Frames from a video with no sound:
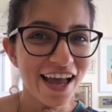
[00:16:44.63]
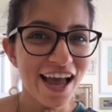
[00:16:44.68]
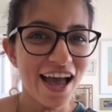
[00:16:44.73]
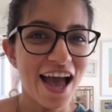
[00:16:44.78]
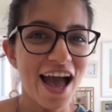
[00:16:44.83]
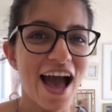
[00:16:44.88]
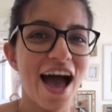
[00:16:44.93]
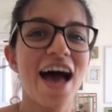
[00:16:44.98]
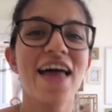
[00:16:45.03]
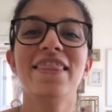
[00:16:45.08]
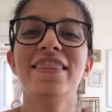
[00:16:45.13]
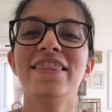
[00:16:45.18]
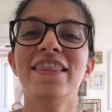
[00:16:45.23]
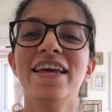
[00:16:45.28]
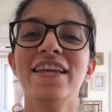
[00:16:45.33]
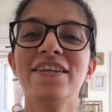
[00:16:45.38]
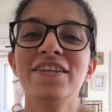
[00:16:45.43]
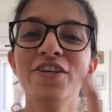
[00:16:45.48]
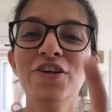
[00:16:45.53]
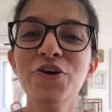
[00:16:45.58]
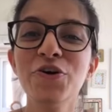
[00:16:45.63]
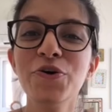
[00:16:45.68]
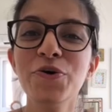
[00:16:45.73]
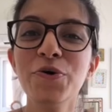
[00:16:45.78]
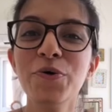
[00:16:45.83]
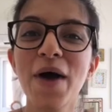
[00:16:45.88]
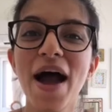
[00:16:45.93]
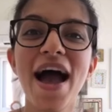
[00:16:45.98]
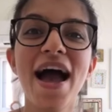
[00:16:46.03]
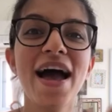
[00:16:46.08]
And then
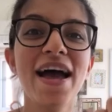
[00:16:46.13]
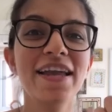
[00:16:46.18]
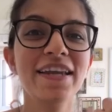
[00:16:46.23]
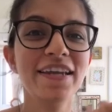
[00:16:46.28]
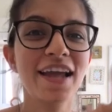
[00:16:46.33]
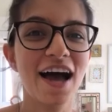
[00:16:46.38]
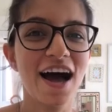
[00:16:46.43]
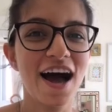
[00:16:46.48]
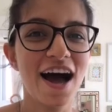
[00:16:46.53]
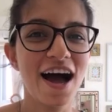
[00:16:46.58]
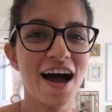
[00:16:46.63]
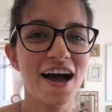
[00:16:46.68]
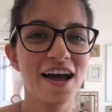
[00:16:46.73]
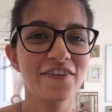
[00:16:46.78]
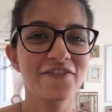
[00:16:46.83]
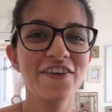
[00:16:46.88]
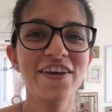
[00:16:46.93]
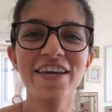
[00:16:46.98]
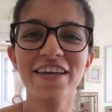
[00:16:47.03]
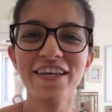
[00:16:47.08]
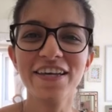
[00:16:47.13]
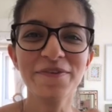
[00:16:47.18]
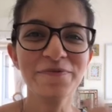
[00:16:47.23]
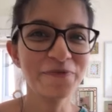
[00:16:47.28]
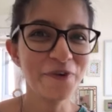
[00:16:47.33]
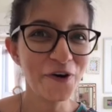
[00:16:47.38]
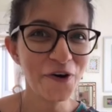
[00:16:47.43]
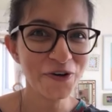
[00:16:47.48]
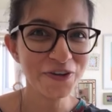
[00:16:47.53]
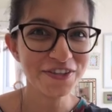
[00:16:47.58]
you and I, we can
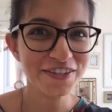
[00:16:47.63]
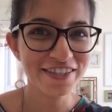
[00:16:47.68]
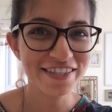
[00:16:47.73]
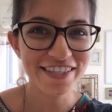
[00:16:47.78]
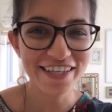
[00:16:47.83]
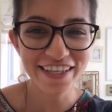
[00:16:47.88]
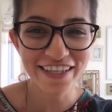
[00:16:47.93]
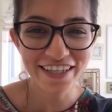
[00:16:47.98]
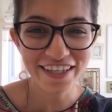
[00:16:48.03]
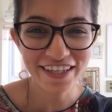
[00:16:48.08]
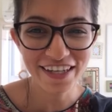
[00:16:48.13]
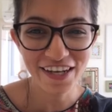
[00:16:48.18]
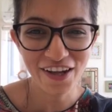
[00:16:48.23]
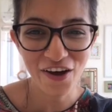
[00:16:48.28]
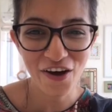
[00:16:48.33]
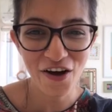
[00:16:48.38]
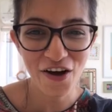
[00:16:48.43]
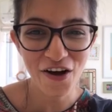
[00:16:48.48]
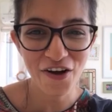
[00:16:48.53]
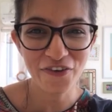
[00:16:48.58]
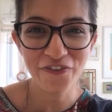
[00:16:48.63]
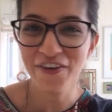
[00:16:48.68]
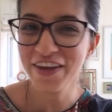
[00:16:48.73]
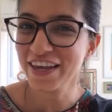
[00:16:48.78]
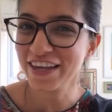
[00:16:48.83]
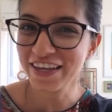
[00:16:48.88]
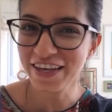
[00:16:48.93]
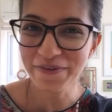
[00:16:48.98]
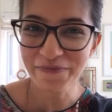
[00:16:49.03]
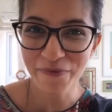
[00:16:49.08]
both sing along.
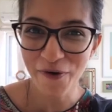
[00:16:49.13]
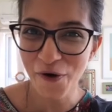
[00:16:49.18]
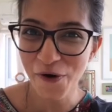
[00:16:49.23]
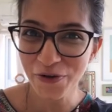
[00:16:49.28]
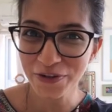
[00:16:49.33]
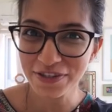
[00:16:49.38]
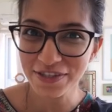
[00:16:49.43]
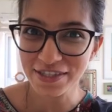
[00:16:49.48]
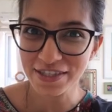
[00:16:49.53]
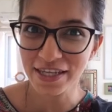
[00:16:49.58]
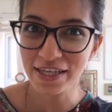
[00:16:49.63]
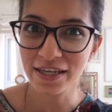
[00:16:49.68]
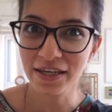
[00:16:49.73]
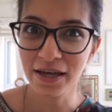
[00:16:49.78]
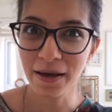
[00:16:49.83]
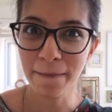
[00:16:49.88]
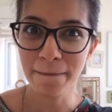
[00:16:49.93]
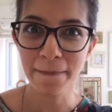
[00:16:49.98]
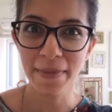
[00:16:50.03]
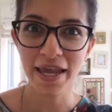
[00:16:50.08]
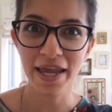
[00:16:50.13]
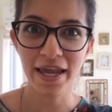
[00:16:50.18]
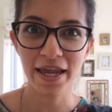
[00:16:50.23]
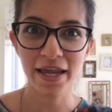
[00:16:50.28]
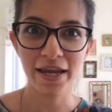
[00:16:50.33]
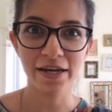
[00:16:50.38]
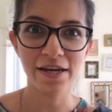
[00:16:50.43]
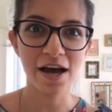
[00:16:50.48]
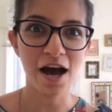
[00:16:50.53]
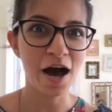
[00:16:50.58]
We can both sing a
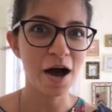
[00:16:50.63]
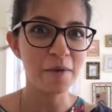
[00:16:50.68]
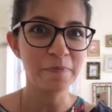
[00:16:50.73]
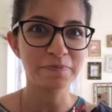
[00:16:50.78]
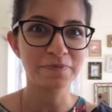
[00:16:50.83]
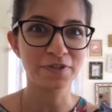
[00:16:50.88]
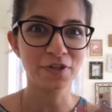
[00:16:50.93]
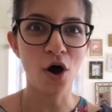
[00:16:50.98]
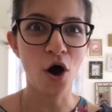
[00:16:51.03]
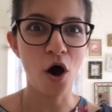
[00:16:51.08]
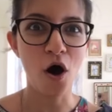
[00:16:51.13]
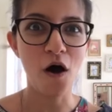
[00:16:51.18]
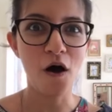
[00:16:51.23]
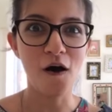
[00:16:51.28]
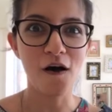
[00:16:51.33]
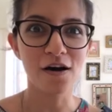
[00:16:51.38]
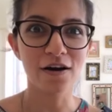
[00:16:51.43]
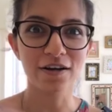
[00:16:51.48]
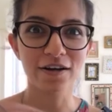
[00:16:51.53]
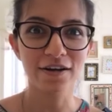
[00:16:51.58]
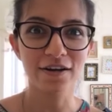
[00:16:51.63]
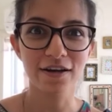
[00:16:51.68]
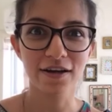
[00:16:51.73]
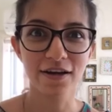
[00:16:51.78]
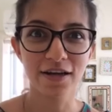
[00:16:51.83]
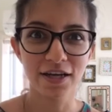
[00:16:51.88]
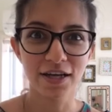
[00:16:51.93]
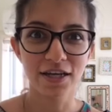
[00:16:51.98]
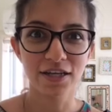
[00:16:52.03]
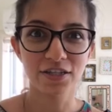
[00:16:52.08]
made up song.
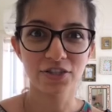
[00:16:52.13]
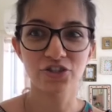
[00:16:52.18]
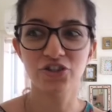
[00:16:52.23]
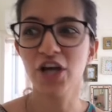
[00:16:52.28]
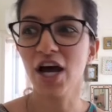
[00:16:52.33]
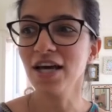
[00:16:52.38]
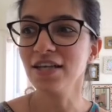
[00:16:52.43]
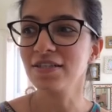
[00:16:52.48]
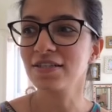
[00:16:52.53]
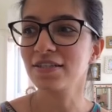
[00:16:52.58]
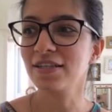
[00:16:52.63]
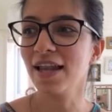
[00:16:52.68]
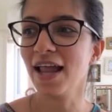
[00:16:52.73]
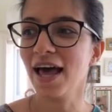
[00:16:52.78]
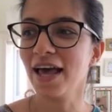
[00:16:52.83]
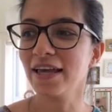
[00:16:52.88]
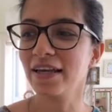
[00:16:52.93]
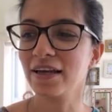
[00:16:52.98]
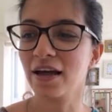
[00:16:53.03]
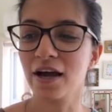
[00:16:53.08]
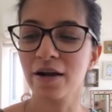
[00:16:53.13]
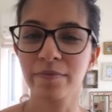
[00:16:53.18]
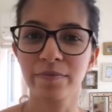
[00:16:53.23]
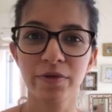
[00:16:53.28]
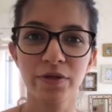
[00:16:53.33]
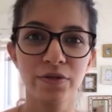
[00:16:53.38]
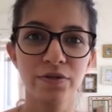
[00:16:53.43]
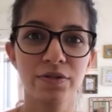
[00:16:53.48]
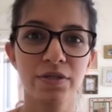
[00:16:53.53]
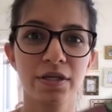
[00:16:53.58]
Just like our
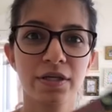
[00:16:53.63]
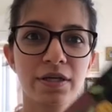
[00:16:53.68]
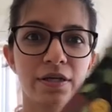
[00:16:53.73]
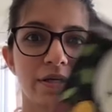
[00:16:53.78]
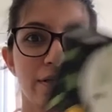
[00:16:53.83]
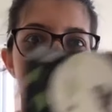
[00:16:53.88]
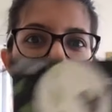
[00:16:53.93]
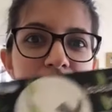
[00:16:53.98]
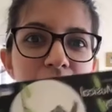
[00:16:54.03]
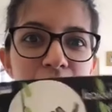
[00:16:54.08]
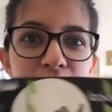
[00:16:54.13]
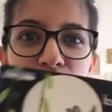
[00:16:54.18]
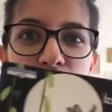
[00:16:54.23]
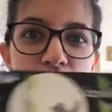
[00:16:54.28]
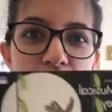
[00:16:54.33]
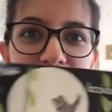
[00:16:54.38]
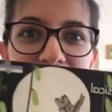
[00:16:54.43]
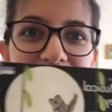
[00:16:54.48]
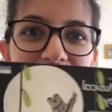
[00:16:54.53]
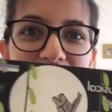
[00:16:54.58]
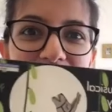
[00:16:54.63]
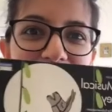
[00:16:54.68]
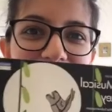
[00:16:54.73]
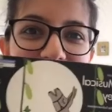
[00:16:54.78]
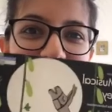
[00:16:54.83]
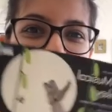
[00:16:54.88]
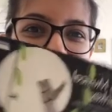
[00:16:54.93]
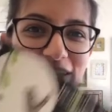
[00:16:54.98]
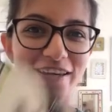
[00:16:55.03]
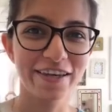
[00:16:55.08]
musical
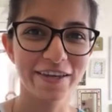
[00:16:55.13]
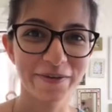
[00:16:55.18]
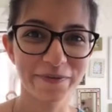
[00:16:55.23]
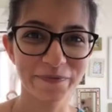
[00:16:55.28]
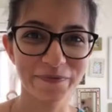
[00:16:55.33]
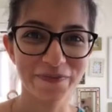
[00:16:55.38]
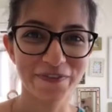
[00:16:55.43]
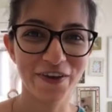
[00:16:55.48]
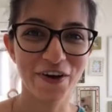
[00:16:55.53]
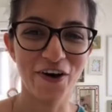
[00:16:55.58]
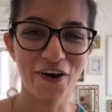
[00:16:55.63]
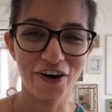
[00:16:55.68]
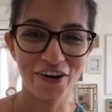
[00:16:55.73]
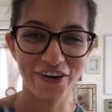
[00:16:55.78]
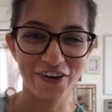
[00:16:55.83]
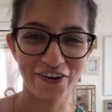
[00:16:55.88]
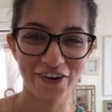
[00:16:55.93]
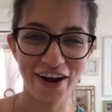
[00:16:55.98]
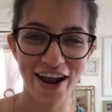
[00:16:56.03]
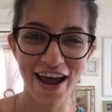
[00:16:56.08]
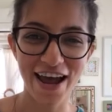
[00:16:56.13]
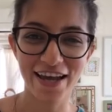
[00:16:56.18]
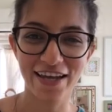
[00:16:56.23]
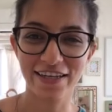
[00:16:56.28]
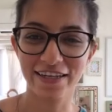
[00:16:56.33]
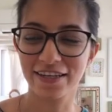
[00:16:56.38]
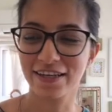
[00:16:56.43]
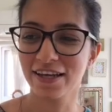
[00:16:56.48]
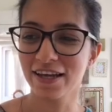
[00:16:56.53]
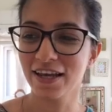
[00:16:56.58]
donkey. All
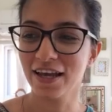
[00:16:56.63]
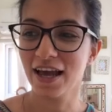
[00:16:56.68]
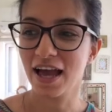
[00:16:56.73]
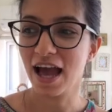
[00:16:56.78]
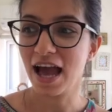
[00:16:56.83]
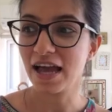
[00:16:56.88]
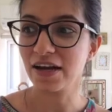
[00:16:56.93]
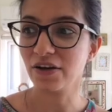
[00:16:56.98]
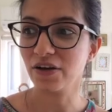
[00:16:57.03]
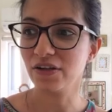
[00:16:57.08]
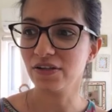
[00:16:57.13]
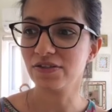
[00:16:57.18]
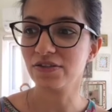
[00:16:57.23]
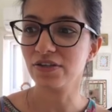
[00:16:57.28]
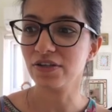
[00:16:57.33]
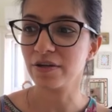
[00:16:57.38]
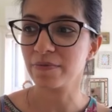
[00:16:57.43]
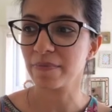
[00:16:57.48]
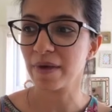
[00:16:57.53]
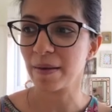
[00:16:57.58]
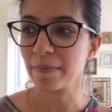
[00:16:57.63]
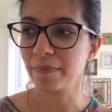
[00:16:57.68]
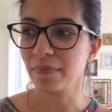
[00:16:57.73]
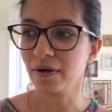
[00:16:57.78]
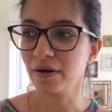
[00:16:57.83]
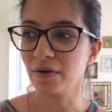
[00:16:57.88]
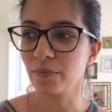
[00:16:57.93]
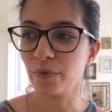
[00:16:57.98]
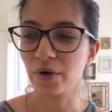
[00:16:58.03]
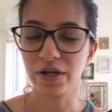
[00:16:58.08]
right. And also
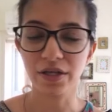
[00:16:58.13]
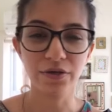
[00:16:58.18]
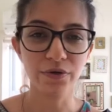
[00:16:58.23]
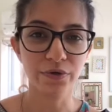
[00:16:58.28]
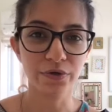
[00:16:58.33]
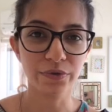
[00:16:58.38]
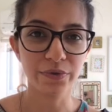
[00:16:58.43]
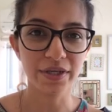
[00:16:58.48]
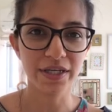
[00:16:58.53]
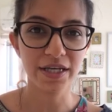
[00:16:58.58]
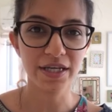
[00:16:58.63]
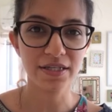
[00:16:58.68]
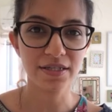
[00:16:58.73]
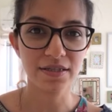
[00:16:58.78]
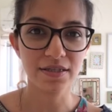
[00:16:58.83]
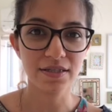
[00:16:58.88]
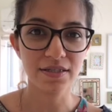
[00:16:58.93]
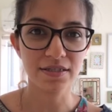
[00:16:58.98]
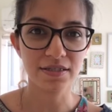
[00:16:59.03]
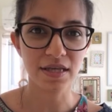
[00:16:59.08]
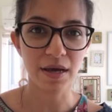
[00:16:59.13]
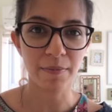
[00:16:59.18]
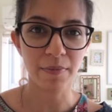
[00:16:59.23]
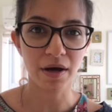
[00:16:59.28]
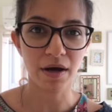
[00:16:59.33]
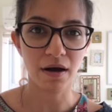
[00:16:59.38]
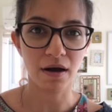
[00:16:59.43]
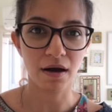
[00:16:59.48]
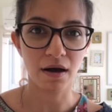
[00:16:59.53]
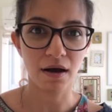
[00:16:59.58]
remember, what are you going to eat in this
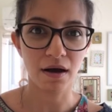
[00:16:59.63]
summer?